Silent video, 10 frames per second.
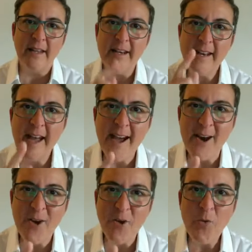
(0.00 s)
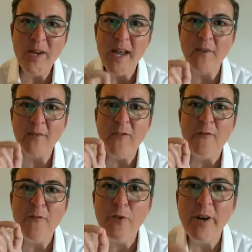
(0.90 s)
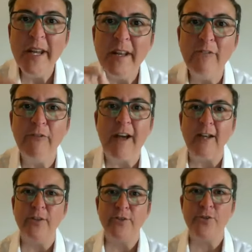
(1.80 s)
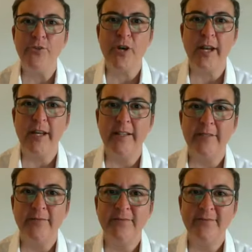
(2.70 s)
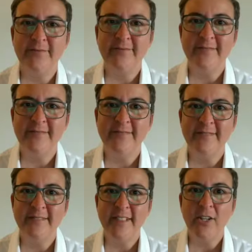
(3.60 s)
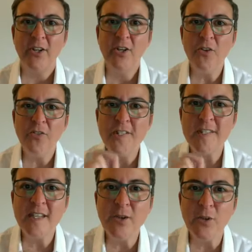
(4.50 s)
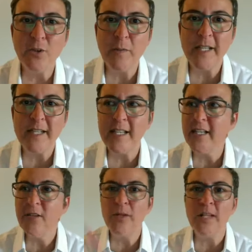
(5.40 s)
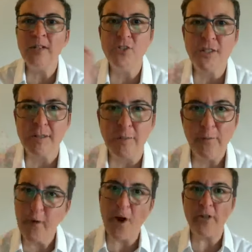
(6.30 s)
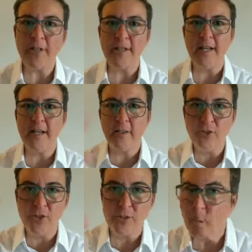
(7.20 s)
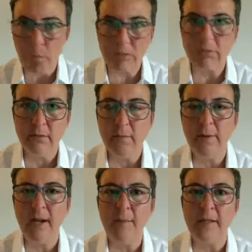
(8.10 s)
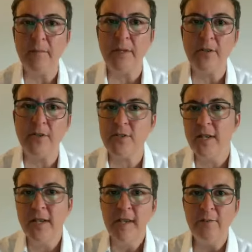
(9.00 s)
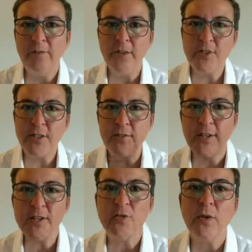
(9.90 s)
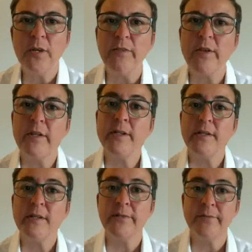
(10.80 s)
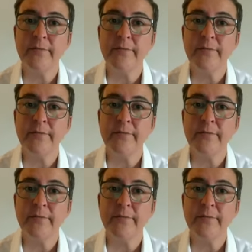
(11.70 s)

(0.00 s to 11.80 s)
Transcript: And now we have real value to trade not this thing called money that anyone can just fart and it'll just plummet because inflation, deflation, whatever it is.